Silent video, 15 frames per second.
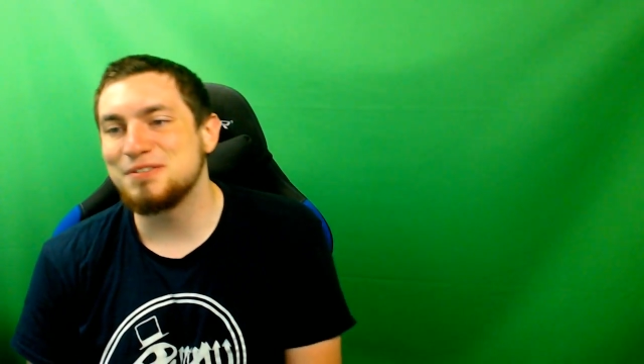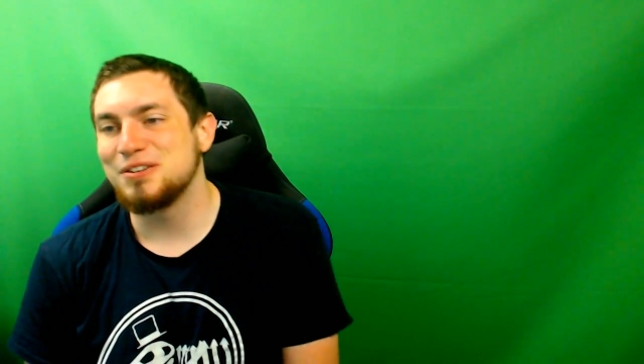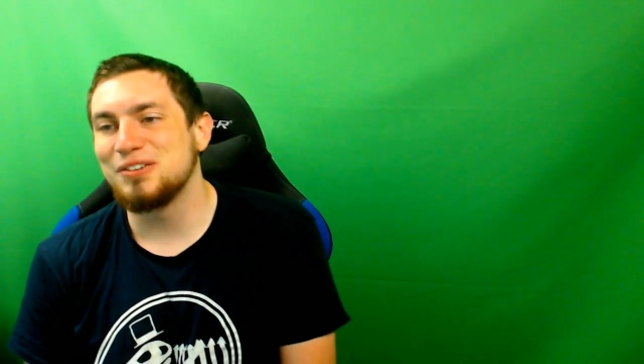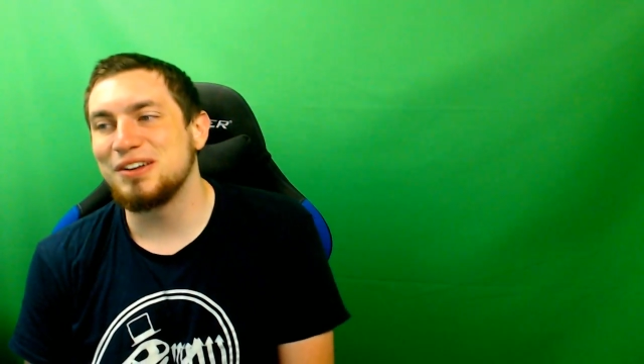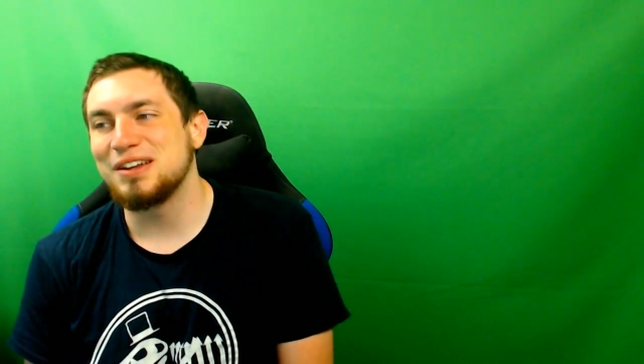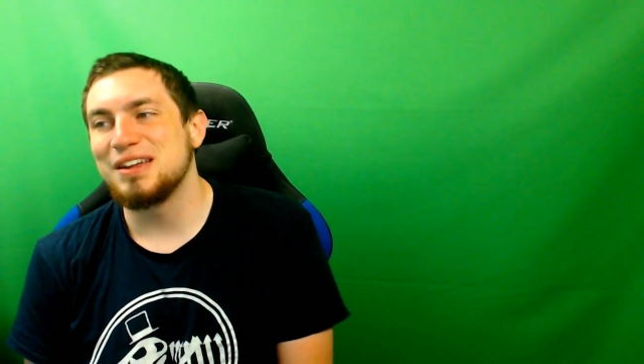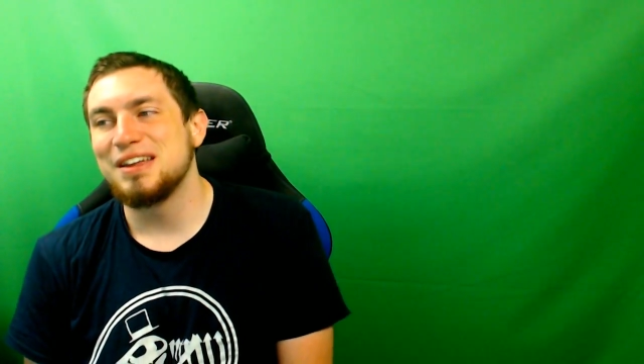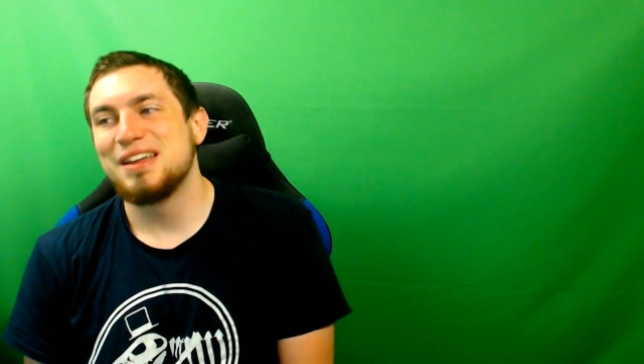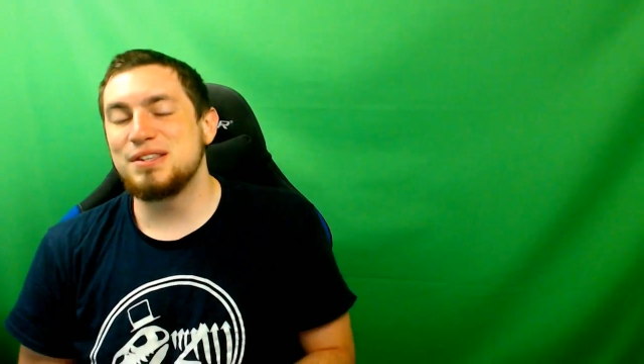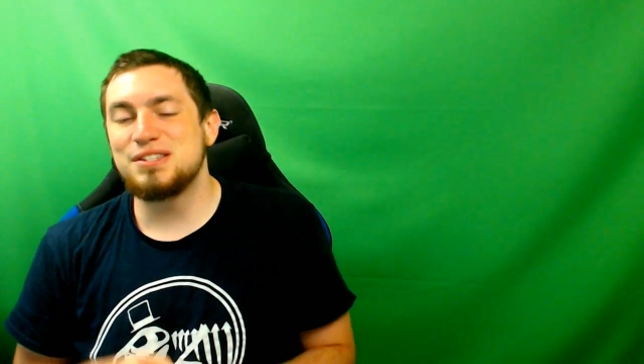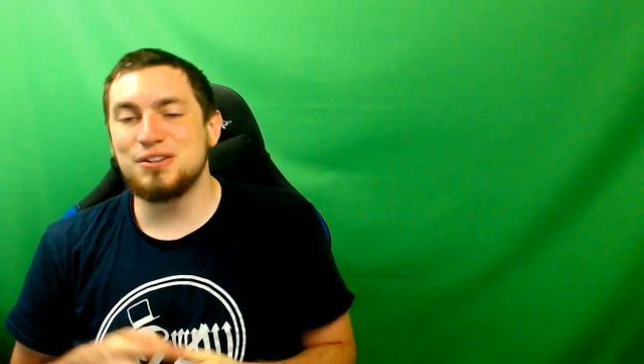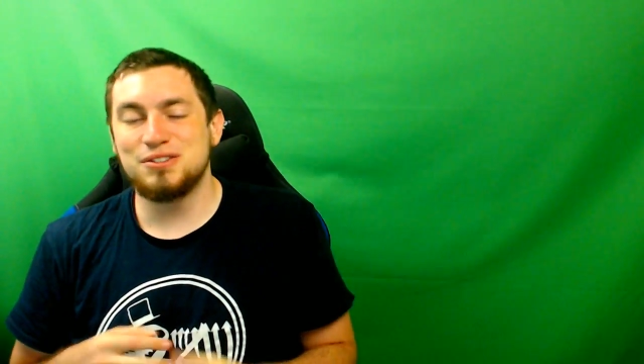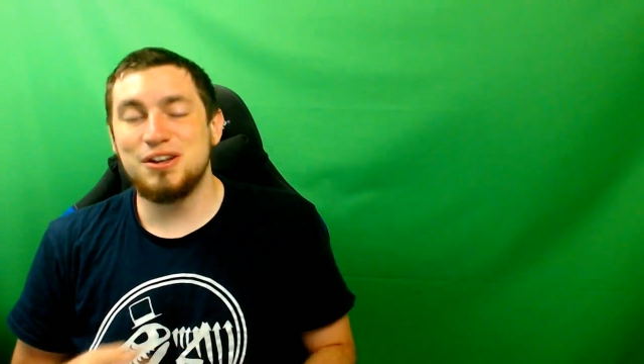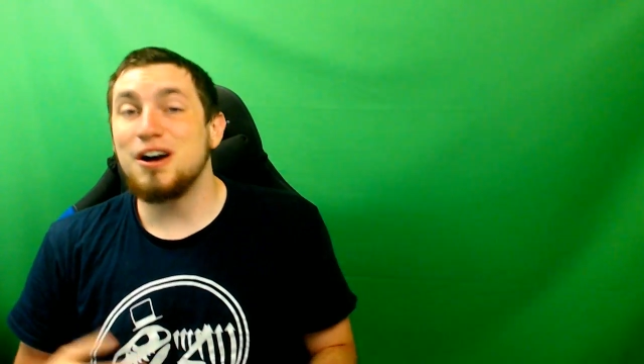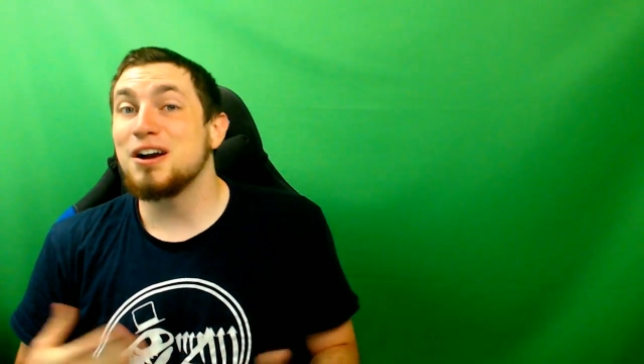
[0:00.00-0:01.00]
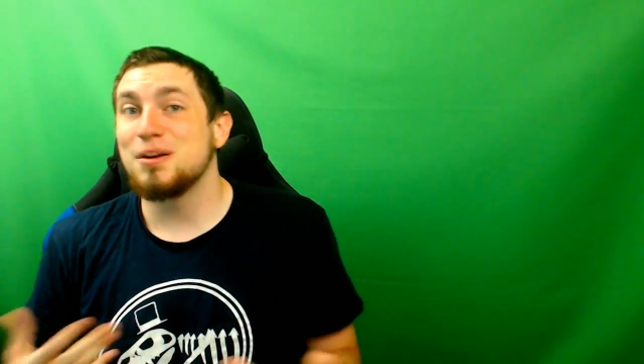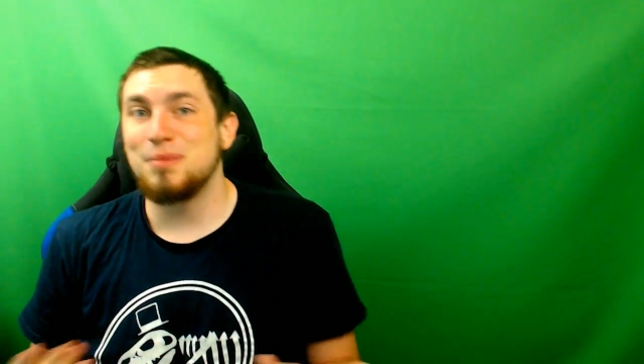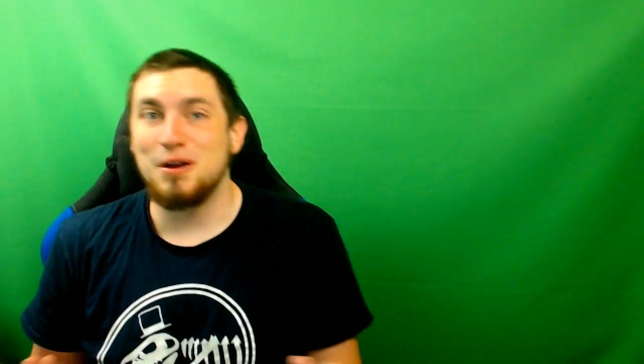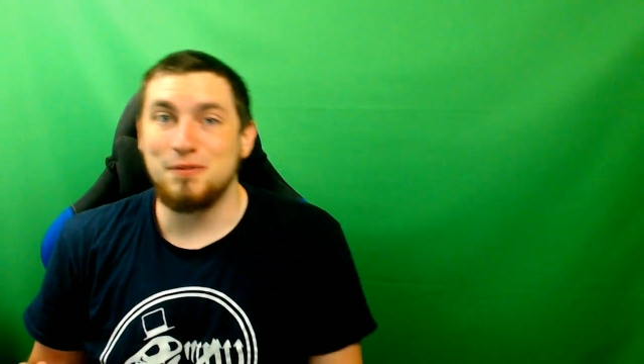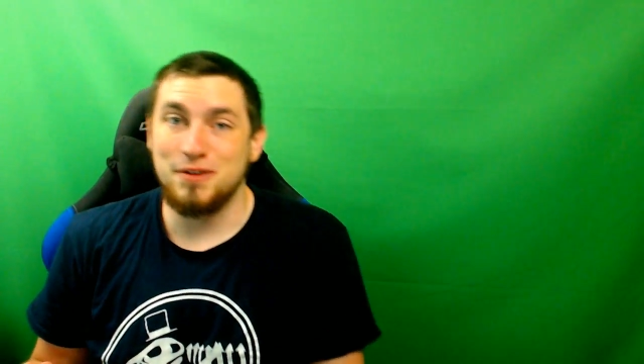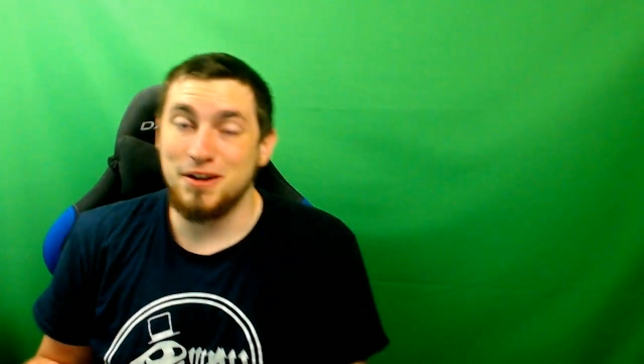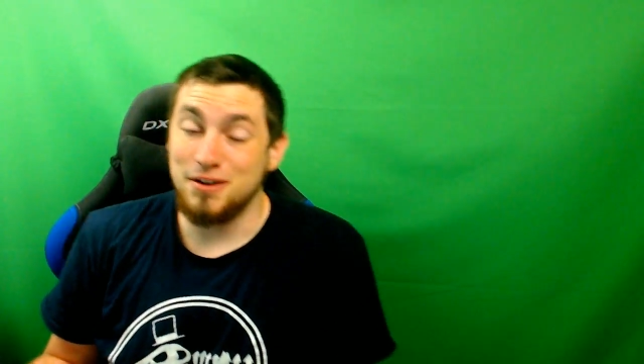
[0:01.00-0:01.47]
So like we still talk
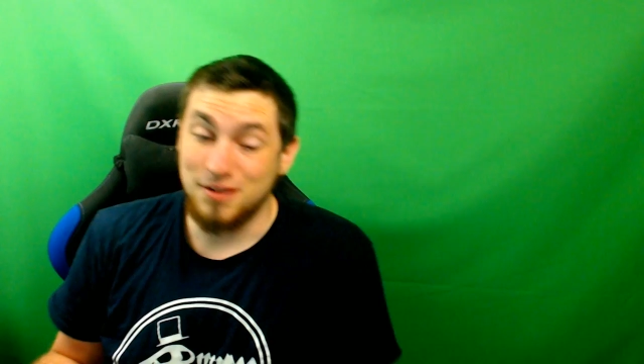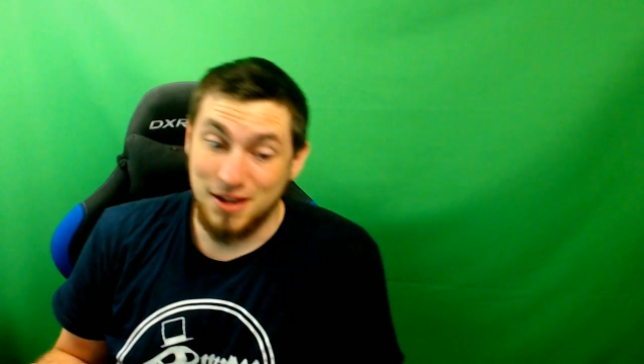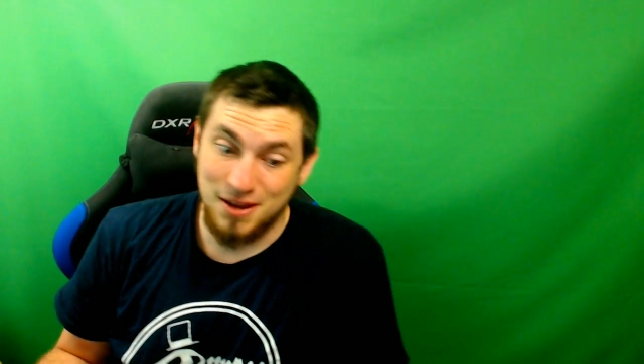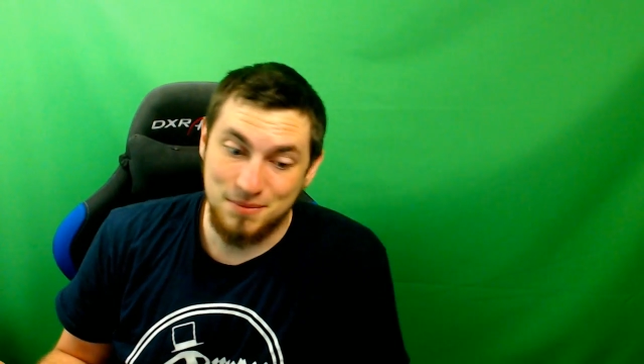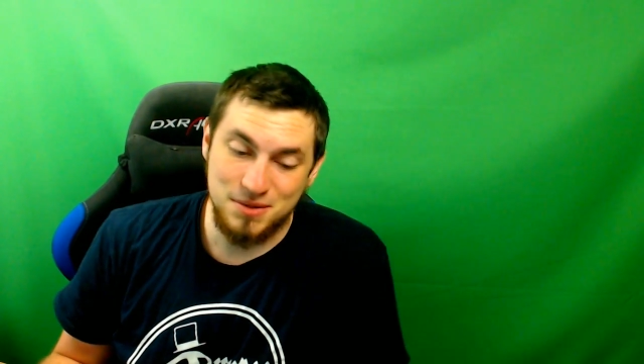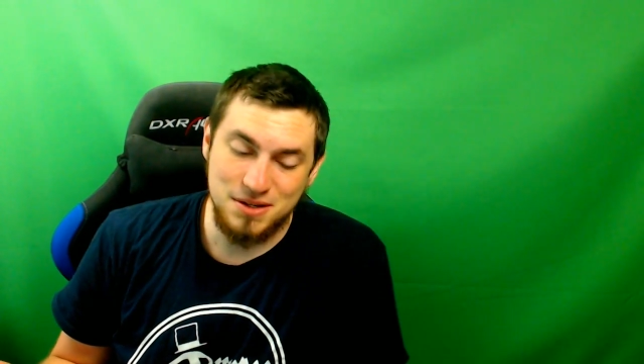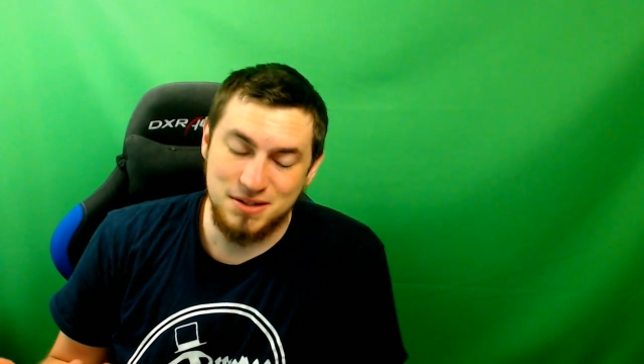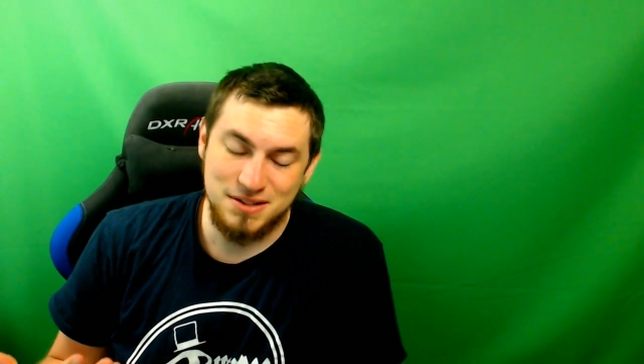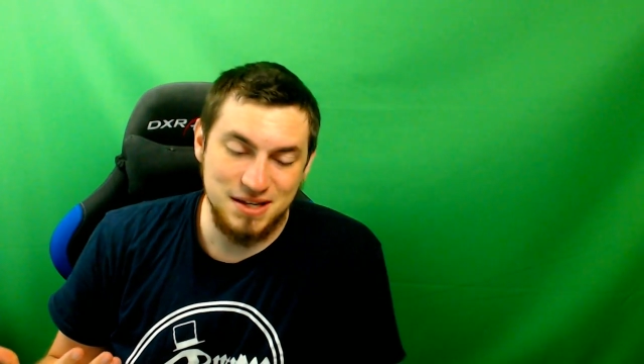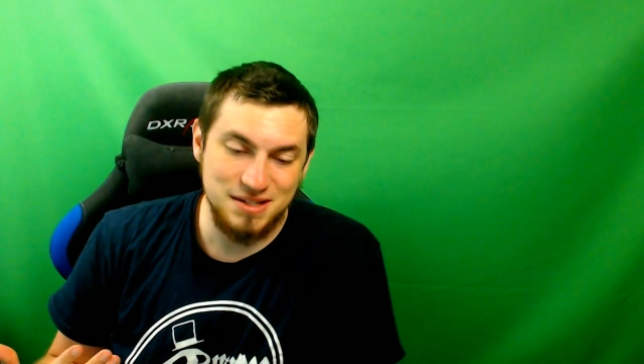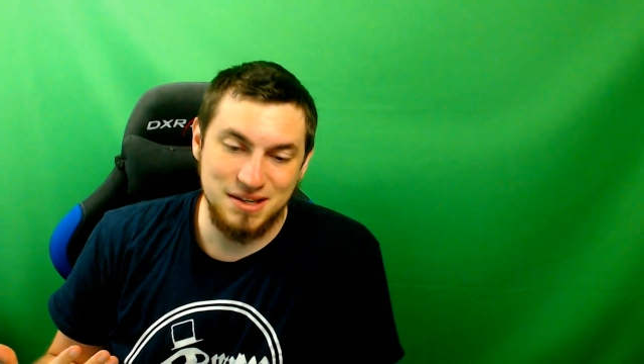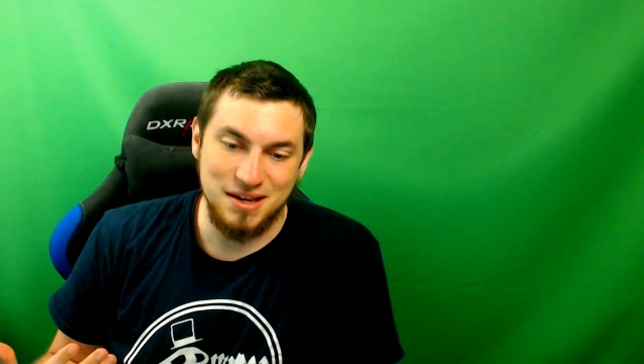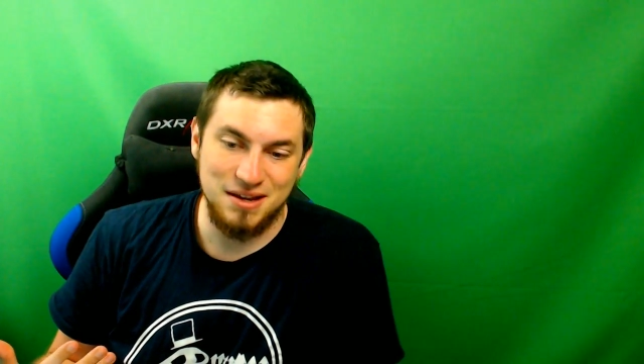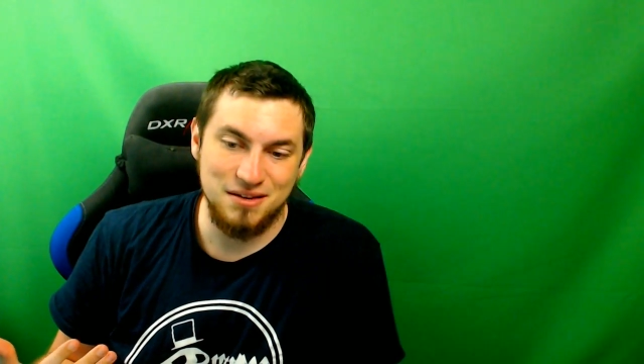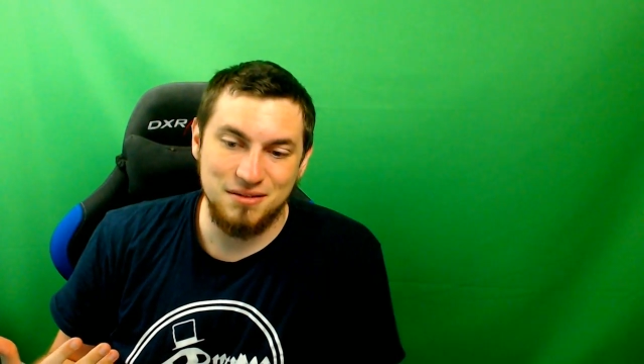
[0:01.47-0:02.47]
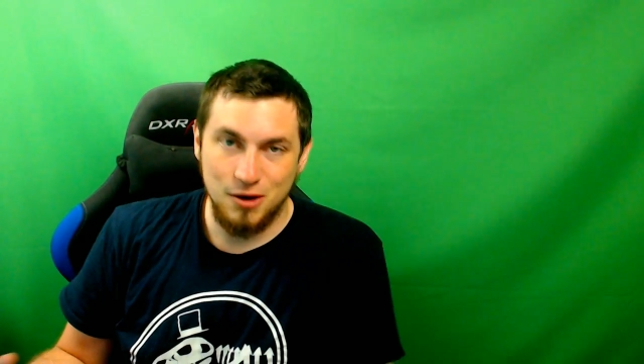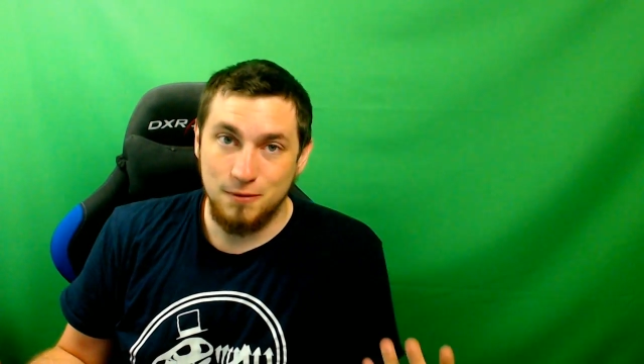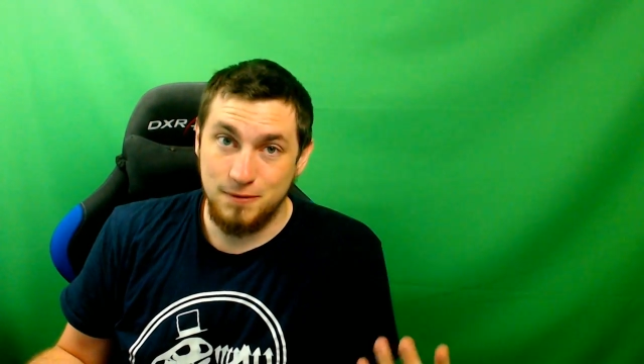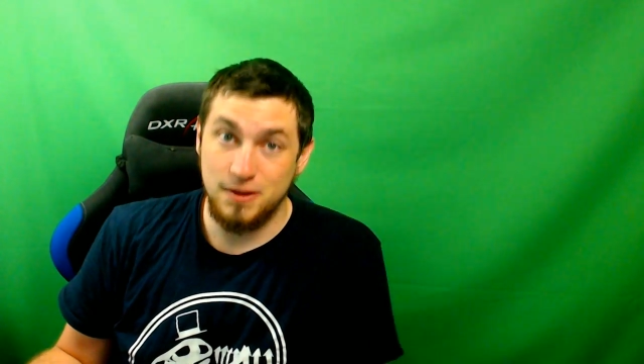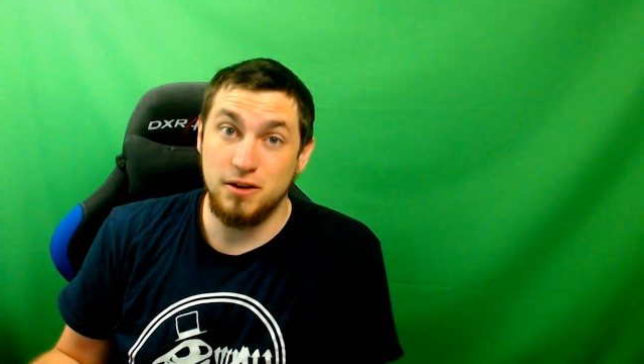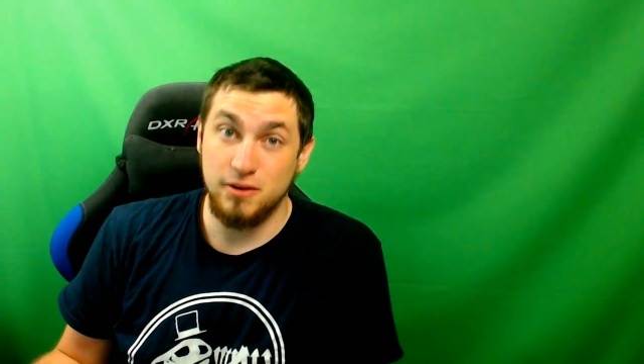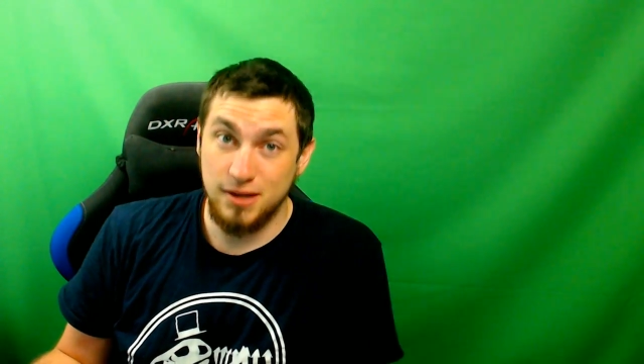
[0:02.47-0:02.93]
about video games because that's like, yo,
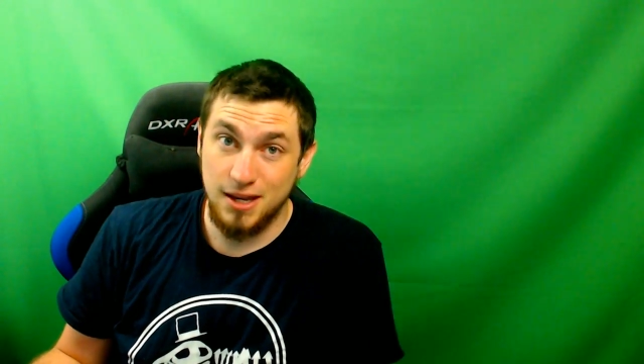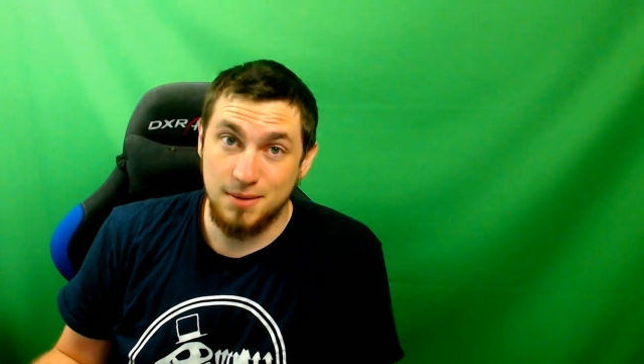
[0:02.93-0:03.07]
video